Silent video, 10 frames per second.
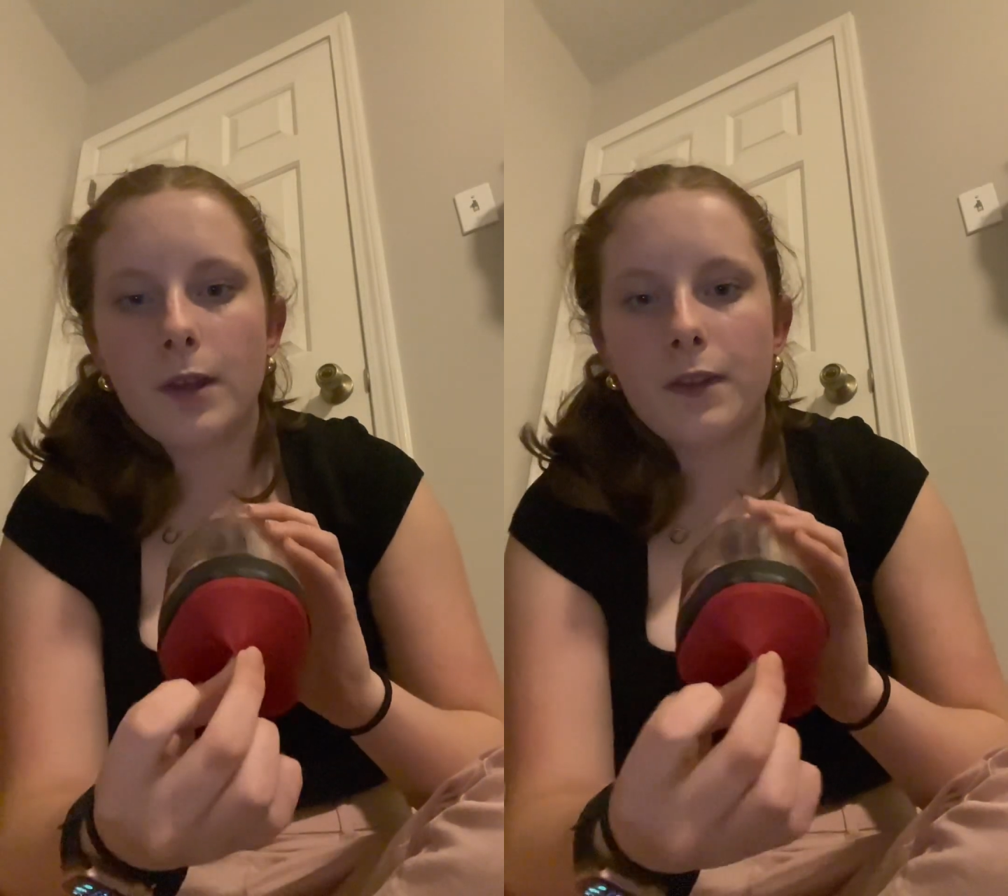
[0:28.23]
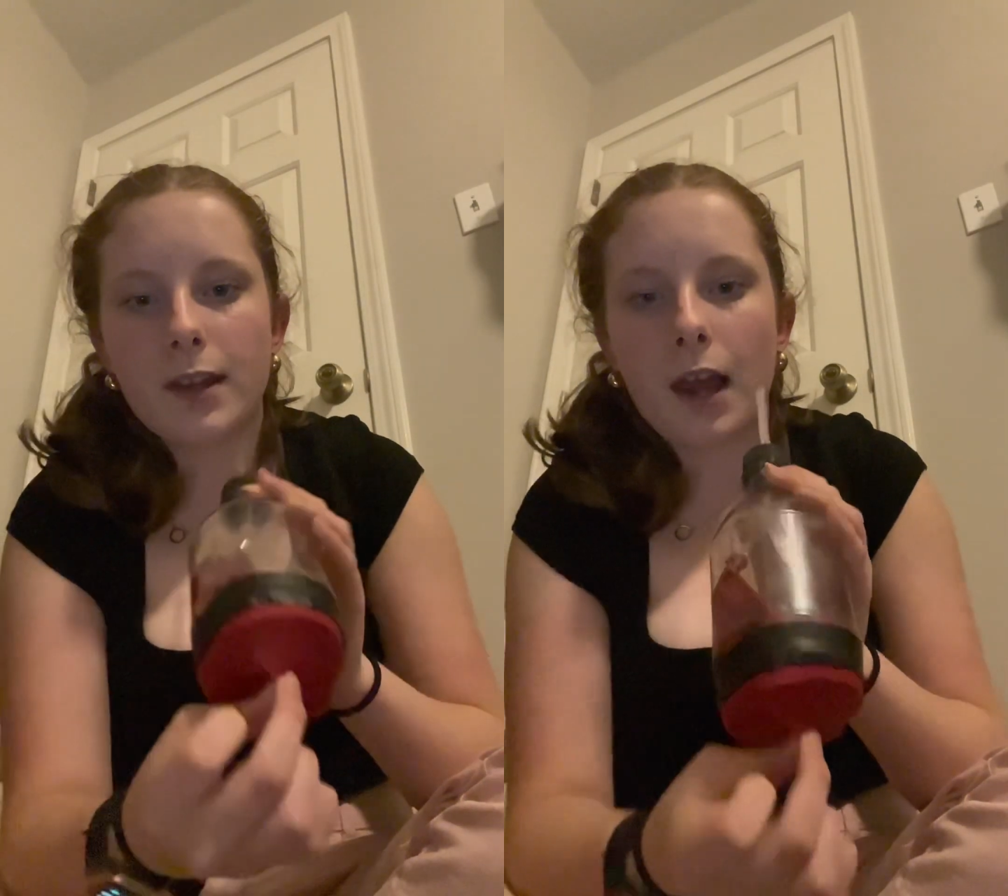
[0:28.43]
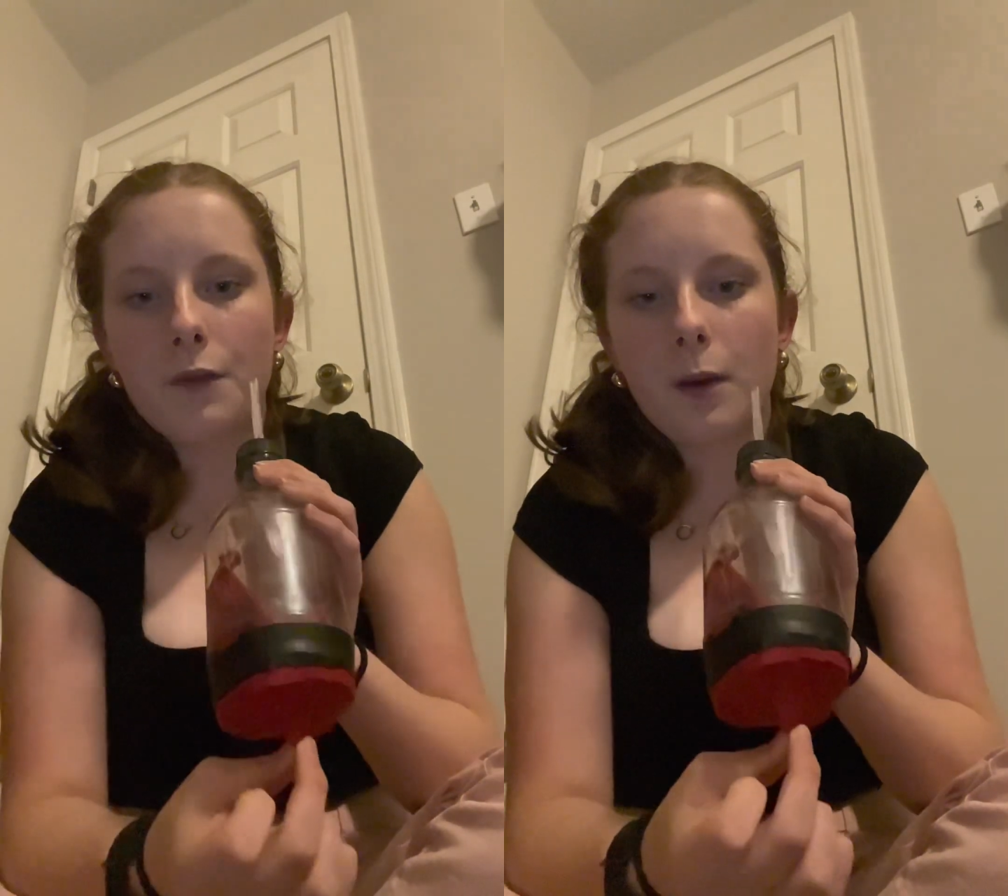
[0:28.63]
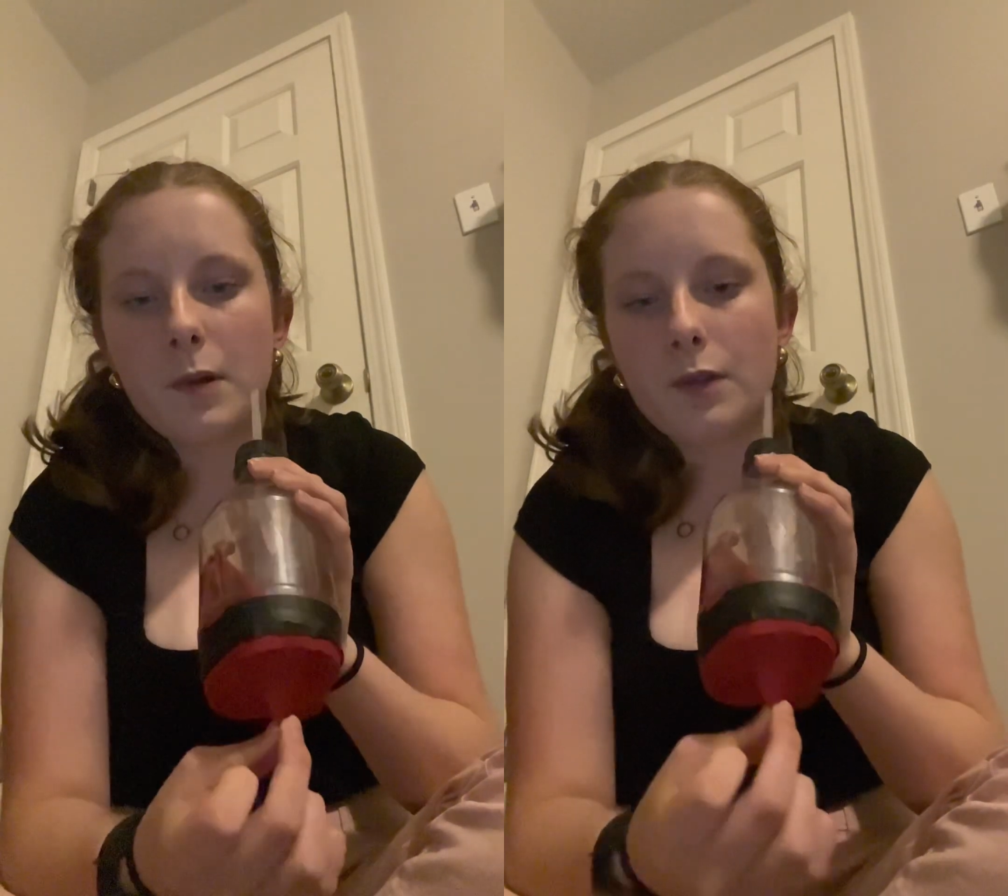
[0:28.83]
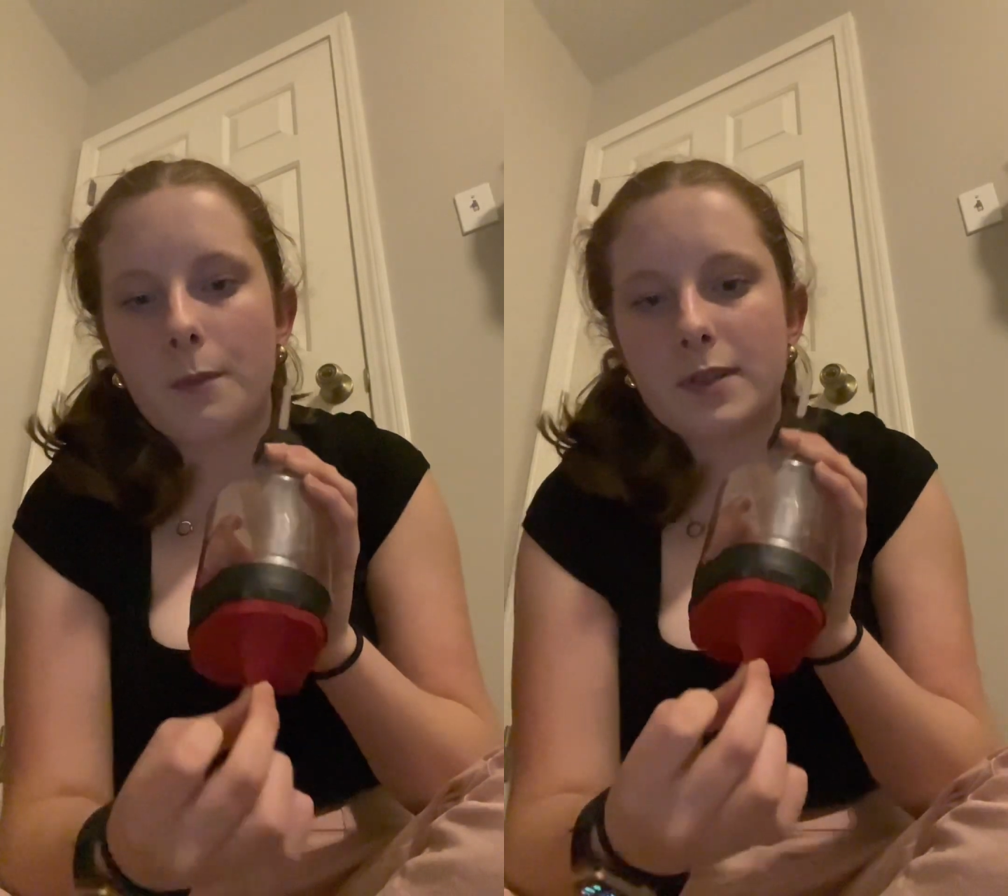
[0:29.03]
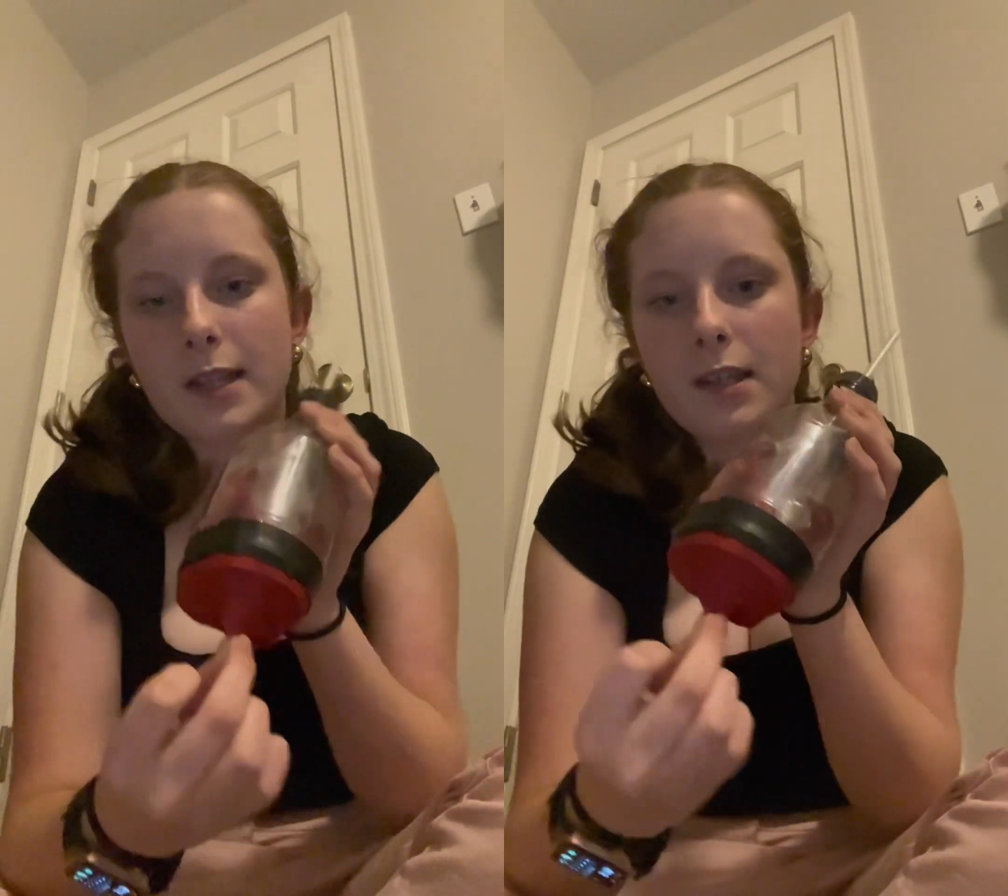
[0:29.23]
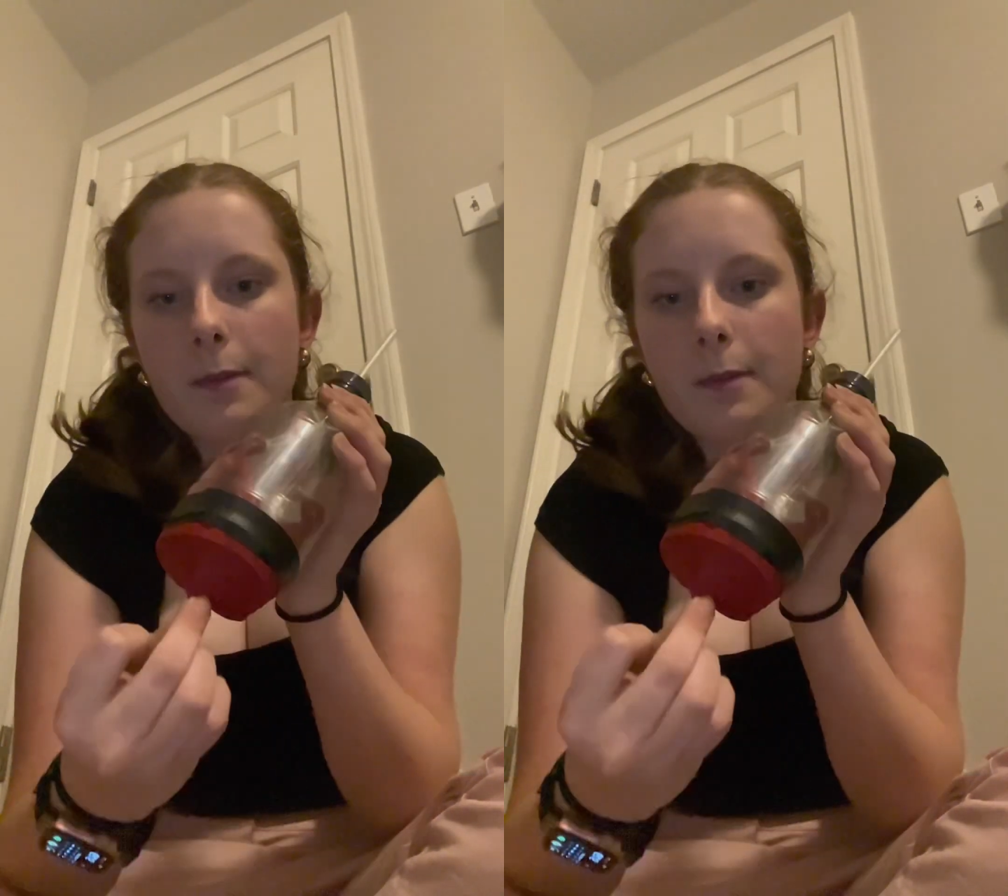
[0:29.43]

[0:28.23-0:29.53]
the diaphragm is represented